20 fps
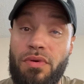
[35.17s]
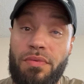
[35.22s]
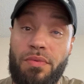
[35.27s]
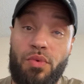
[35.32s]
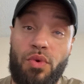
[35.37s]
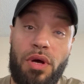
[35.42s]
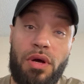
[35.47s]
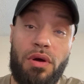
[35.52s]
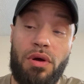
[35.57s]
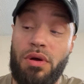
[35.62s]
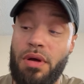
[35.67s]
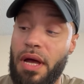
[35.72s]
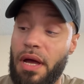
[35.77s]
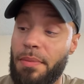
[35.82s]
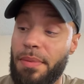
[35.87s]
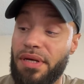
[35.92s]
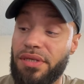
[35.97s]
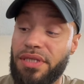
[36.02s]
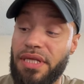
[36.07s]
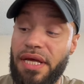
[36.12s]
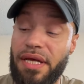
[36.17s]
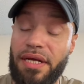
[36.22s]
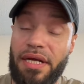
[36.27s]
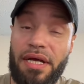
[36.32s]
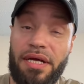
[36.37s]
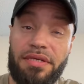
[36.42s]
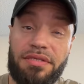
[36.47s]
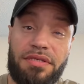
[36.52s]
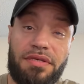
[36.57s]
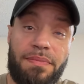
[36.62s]
Well, how about that,
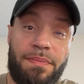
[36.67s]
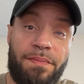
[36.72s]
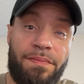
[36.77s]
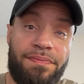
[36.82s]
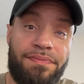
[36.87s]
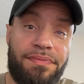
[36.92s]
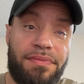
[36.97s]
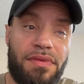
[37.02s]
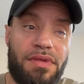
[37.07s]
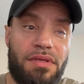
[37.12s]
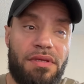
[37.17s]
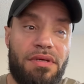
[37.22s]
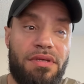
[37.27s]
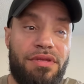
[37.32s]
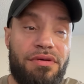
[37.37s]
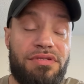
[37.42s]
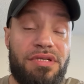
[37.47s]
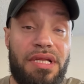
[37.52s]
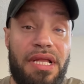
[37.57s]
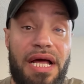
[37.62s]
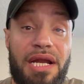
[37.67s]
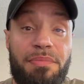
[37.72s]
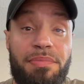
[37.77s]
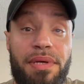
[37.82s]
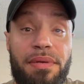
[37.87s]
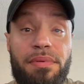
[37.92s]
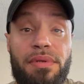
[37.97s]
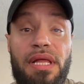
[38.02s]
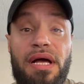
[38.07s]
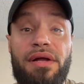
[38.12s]
guys? There's a lot of
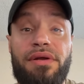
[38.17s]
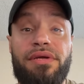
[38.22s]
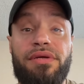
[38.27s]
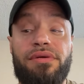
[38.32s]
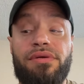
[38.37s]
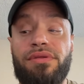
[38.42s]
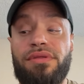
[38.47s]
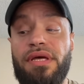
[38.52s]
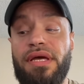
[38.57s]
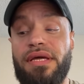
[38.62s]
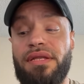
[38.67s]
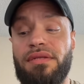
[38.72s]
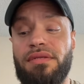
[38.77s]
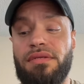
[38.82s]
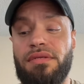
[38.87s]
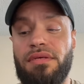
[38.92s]
people out here that